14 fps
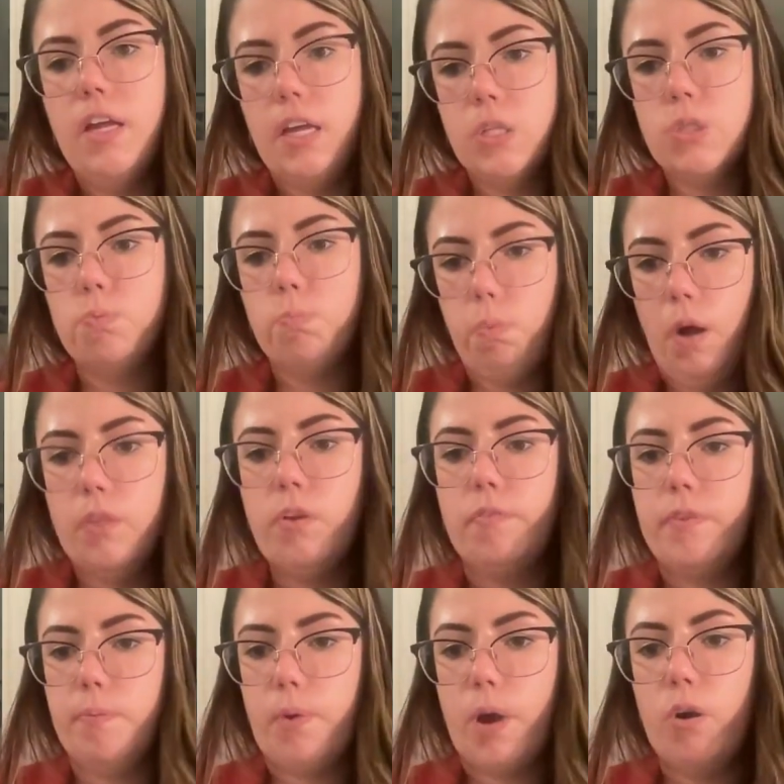is one of
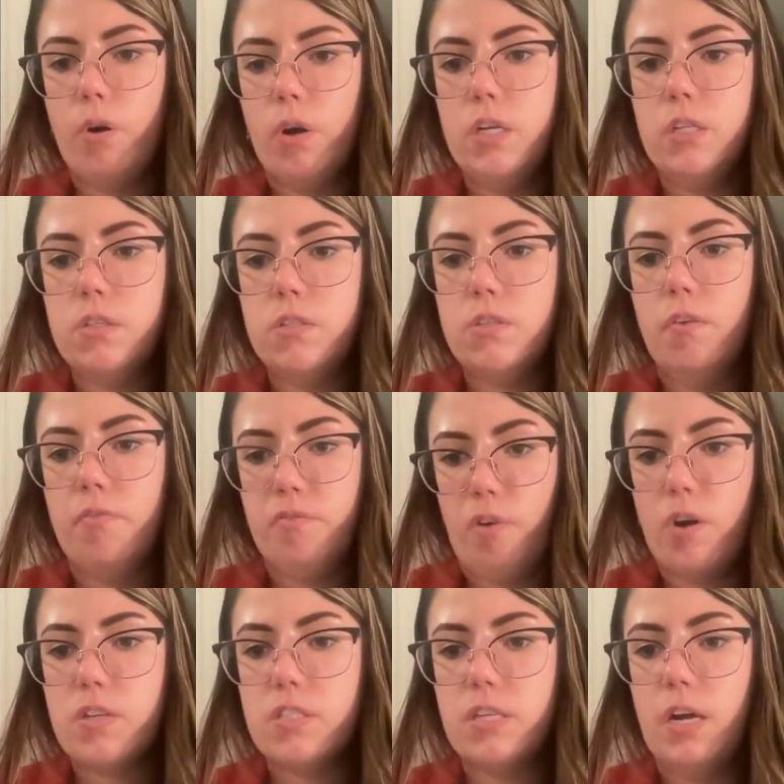the priorities of
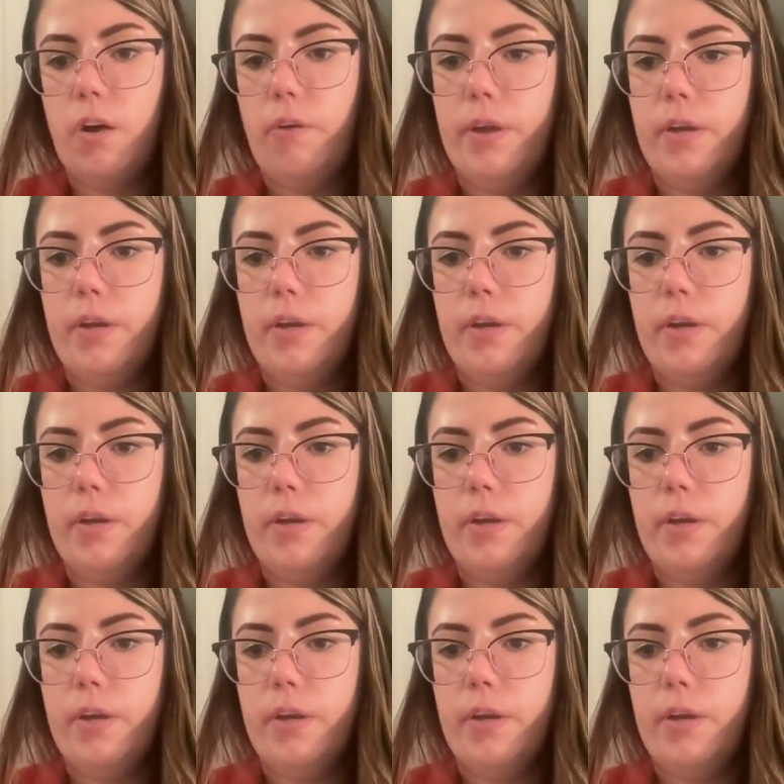VoxCell,